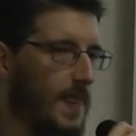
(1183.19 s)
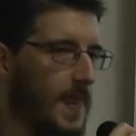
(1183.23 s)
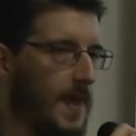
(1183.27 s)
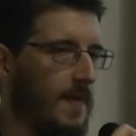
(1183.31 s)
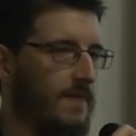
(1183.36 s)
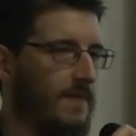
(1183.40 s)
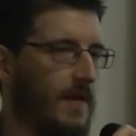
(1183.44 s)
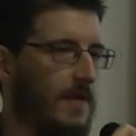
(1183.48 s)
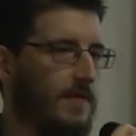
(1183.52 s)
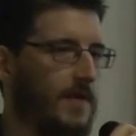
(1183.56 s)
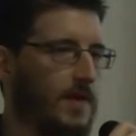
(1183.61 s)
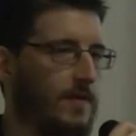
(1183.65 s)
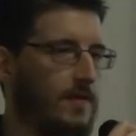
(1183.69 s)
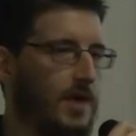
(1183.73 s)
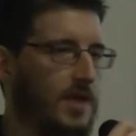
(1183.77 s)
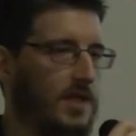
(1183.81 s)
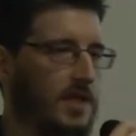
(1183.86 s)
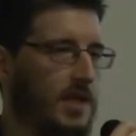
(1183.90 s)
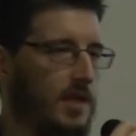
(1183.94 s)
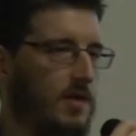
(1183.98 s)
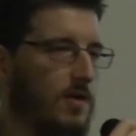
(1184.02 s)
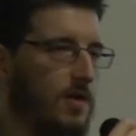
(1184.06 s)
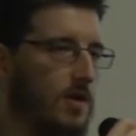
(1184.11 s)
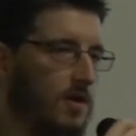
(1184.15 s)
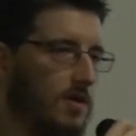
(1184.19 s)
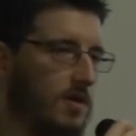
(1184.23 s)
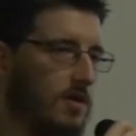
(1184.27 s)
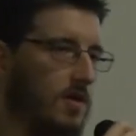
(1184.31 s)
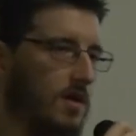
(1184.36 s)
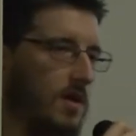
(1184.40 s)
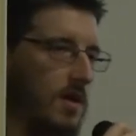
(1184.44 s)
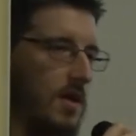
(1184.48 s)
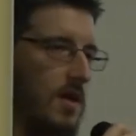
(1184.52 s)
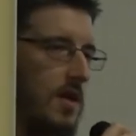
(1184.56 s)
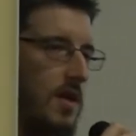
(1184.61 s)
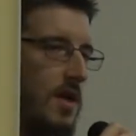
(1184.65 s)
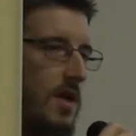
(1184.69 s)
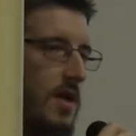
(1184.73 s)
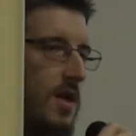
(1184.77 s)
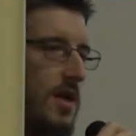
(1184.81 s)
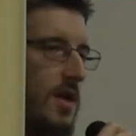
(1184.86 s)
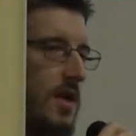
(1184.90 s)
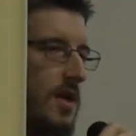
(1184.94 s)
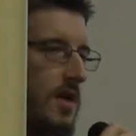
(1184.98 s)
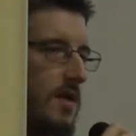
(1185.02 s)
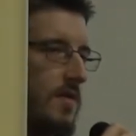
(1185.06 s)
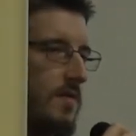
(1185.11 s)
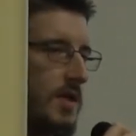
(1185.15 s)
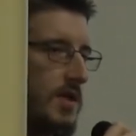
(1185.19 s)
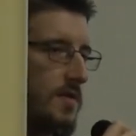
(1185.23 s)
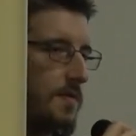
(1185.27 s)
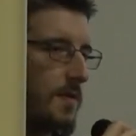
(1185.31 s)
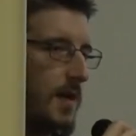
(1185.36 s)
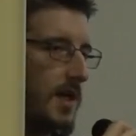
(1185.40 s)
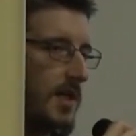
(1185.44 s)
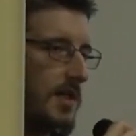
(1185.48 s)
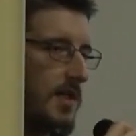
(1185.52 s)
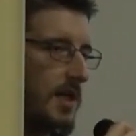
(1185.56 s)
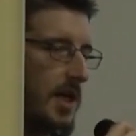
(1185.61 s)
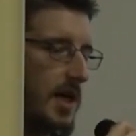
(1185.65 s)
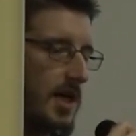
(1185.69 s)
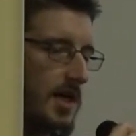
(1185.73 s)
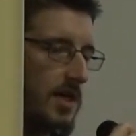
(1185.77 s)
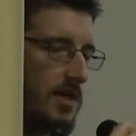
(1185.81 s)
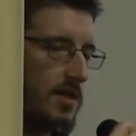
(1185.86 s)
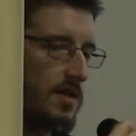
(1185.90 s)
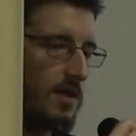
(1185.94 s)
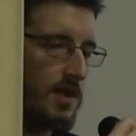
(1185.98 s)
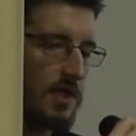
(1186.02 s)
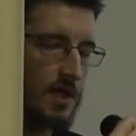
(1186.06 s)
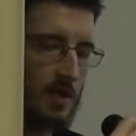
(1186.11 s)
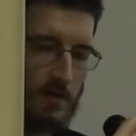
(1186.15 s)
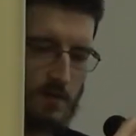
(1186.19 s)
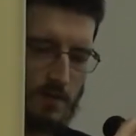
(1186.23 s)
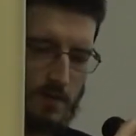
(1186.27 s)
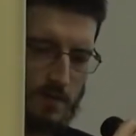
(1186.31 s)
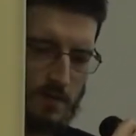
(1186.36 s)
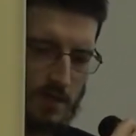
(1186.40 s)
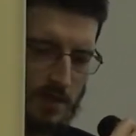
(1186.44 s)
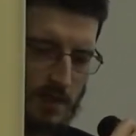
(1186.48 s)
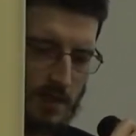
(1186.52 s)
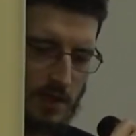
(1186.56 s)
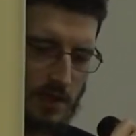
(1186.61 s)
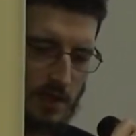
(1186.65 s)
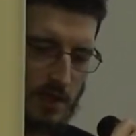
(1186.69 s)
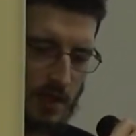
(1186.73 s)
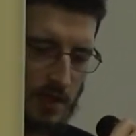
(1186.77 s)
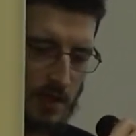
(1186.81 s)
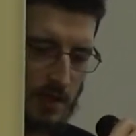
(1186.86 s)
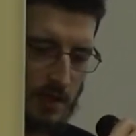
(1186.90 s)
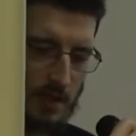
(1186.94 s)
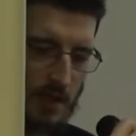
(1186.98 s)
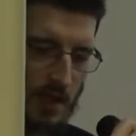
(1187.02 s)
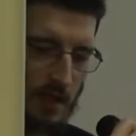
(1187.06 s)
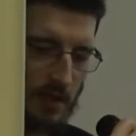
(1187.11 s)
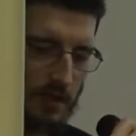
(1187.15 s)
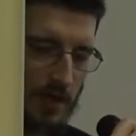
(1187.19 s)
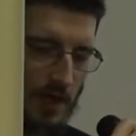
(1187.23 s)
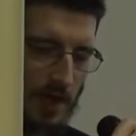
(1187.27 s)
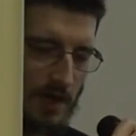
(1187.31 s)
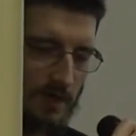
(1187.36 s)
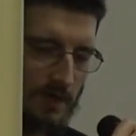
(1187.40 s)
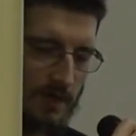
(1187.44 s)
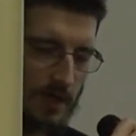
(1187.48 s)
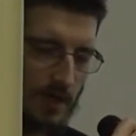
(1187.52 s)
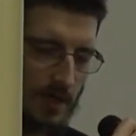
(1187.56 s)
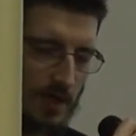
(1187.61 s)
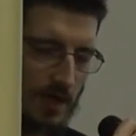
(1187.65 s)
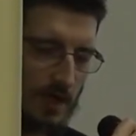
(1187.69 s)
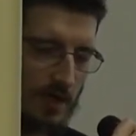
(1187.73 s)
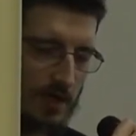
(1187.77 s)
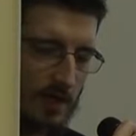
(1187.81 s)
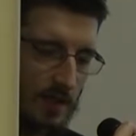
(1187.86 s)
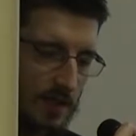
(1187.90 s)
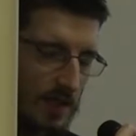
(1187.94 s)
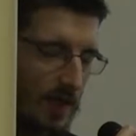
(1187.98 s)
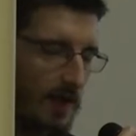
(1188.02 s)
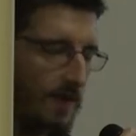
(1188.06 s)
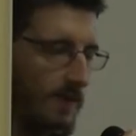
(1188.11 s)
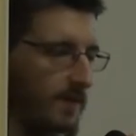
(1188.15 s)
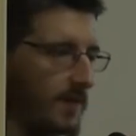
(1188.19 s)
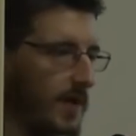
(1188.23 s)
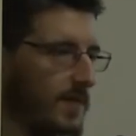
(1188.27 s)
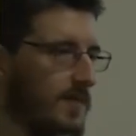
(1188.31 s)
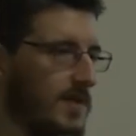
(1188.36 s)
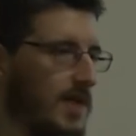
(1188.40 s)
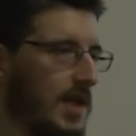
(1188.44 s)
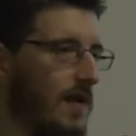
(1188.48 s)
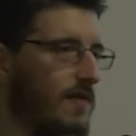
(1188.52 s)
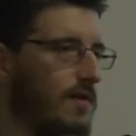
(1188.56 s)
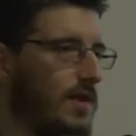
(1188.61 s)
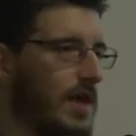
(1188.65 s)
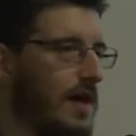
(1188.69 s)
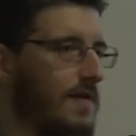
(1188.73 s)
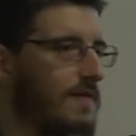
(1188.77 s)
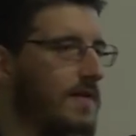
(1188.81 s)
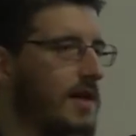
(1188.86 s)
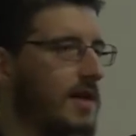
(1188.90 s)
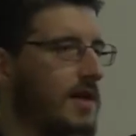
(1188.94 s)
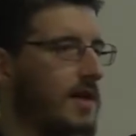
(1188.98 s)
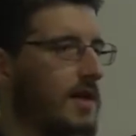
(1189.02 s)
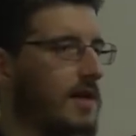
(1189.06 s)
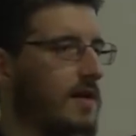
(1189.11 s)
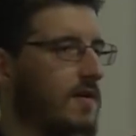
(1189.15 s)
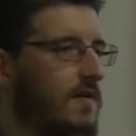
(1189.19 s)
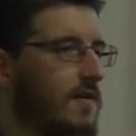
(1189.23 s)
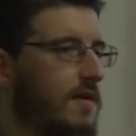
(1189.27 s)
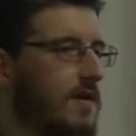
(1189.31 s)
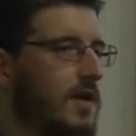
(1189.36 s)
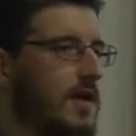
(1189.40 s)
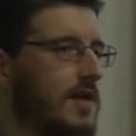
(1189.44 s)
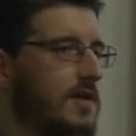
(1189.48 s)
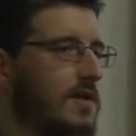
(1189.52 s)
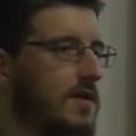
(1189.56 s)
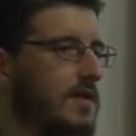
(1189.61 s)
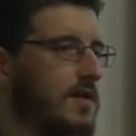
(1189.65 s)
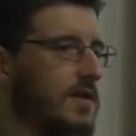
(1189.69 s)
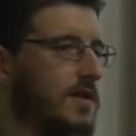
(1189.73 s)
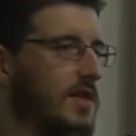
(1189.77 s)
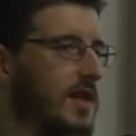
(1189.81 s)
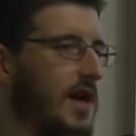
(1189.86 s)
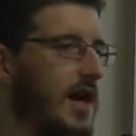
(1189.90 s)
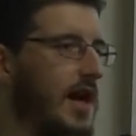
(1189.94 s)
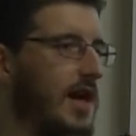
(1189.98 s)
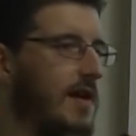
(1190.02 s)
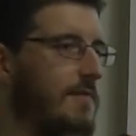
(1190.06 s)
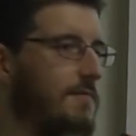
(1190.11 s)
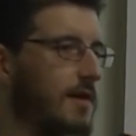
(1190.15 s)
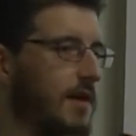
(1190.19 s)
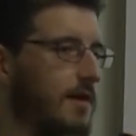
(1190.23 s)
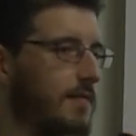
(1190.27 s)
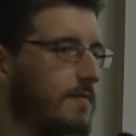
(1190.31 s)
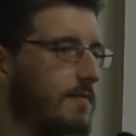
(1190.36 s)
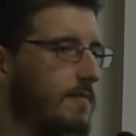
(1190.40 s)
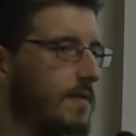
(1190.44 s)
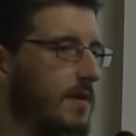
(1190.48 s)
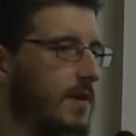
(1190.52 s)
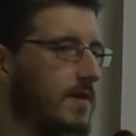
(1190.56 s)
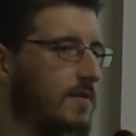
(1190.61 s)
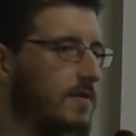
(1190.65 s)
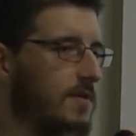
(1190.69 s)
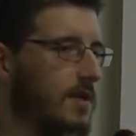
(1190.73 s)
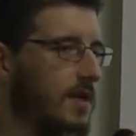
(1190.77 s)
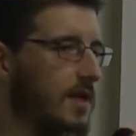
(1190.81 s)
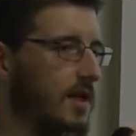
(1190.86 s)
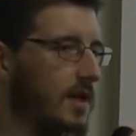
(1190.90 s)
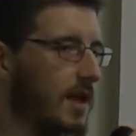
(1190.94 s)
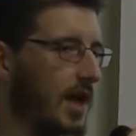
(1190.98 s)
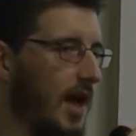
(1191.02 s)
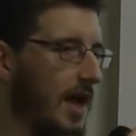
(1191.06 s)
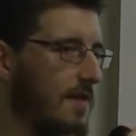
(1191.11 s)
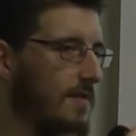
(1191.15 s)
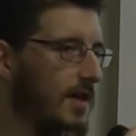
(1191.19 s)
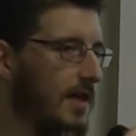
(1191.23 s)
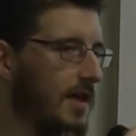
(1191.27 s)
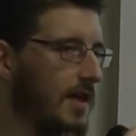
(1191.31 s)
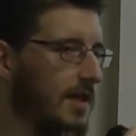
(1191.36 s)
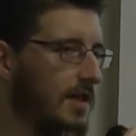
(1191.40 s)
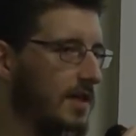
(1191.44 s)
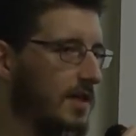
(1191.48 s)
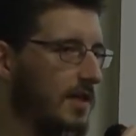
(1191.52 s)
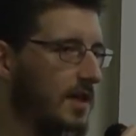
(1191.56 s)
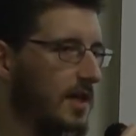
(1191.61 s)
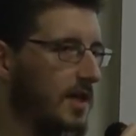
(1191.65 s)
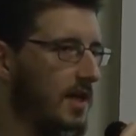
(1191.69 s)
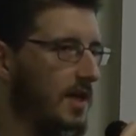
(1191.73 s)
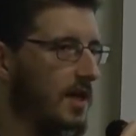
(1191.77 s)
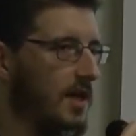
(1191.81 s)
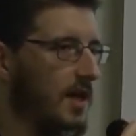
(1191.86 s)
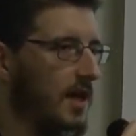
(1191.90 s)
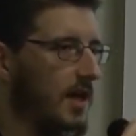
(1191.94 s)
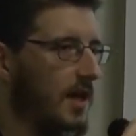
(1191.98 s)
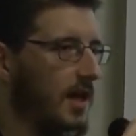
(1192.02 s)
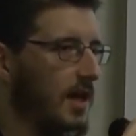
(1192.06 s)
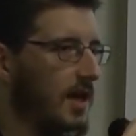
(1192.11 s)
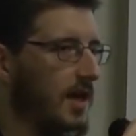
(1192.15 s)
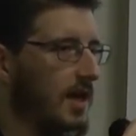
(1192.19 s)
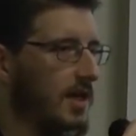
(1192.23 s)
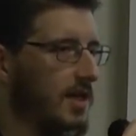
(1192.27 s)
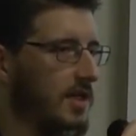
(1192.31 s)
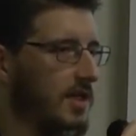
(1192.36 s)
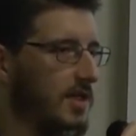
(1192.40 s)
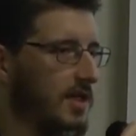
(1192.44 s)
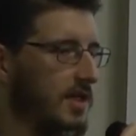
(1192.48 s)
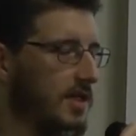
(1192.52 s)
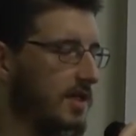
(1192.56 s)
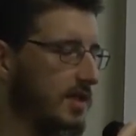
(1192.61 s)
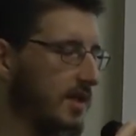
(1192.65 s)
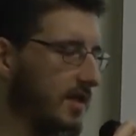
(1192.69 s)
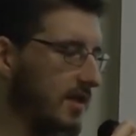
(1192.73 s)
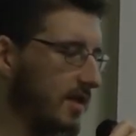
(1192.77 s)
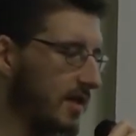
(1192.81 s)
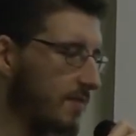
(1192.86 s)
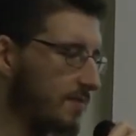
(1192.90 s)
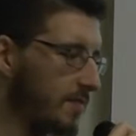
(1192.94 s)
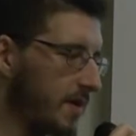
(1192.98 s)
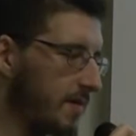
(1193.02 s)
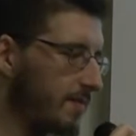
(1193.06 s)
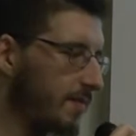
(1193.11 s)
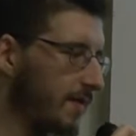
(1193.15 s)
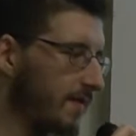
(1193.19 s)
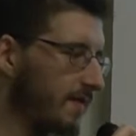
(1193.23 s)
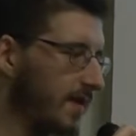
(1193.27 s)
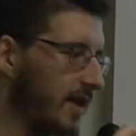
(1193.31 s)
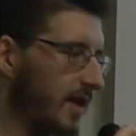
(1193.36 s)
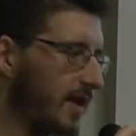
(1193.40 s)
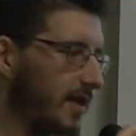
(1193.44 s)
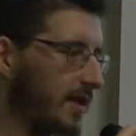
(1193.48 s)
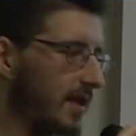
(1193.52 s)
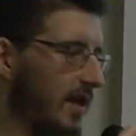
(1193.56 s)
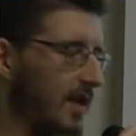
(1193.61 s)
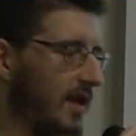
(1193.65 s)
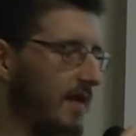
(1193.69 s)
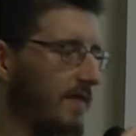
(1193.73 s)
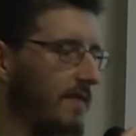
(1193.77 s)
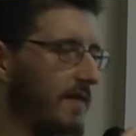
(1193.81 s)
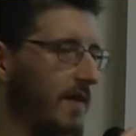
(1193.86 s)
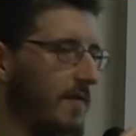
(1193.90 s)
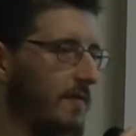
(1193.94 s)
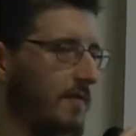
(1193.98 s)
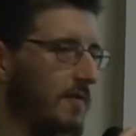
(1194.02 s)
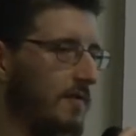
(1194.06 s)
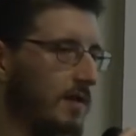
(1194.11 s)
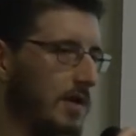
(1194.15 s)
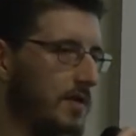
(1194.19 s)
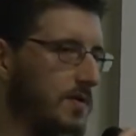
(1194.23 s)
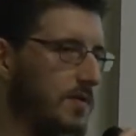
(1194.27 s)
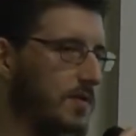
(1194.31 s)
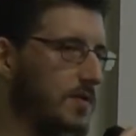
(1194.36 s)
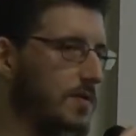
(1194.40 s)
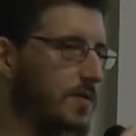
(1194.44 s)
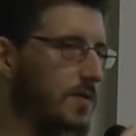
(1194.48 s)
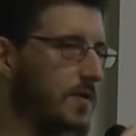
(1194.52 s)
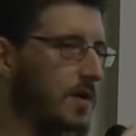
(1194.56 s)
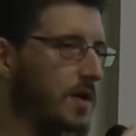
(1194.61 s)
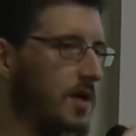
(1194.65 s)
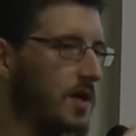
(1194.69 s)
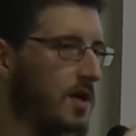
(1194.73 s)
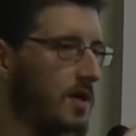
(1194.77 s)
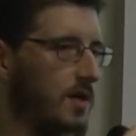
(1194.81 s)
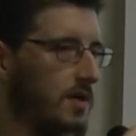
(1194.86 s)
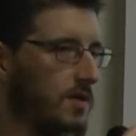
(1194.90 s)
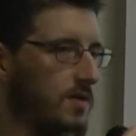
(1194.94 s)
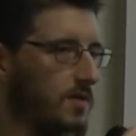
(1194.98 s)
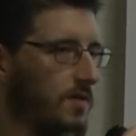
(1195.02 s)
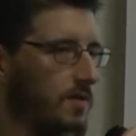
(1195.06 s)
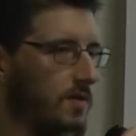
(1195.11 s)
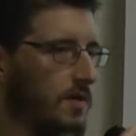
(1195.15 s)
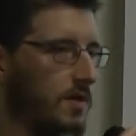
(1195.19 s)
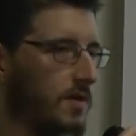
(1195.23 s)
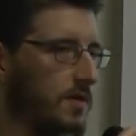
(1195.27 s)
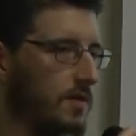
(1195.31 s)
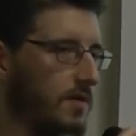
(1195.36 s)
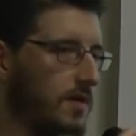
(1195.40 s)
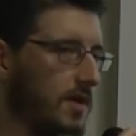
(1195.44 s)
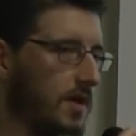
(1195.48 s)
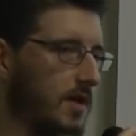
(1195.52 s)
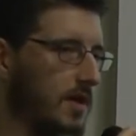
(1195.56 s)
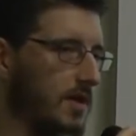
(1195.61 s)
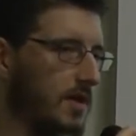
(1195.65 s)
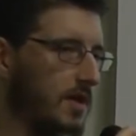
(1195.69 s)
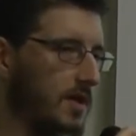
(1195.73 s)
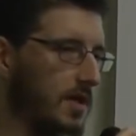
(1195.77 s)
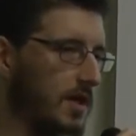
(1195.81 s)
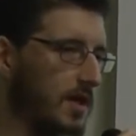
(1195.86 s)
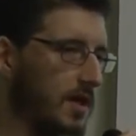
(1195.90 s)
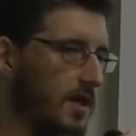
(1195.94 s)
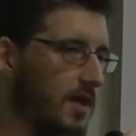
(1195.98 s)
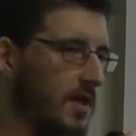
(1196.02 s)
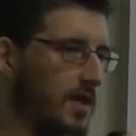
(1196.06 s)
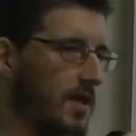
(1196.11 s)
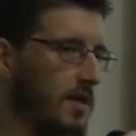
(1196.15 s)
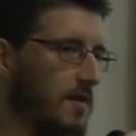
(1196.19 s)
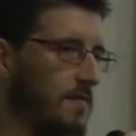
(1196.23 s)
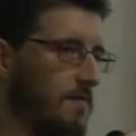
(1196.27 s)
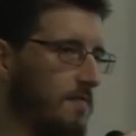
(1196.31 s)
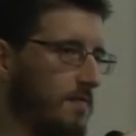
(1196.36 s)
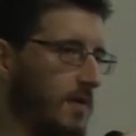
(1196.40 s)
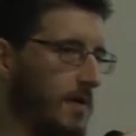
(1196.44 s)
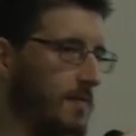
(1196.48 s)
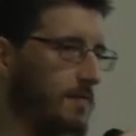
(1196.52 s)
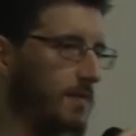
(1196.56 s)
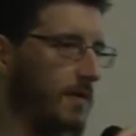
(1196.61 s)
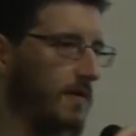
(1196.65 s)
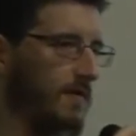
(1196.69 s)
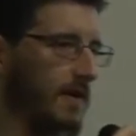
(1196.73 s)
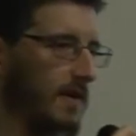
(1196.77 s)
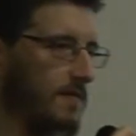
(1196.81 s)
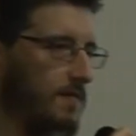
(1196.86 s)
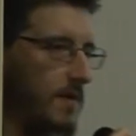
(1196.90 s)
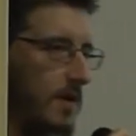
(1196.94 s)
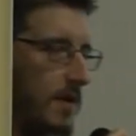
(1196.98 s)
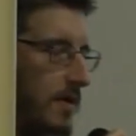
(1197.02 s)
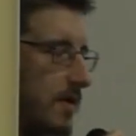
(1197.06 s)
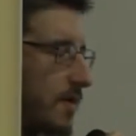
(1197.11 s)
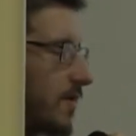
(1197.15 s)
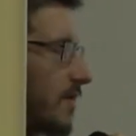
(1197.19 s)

And when there was a doctor, which was actually, was it like in South Africa? Yeah, from South Africa, call us on Skype, and by using cameras, assisted the people were telling them what to do to cure the people that were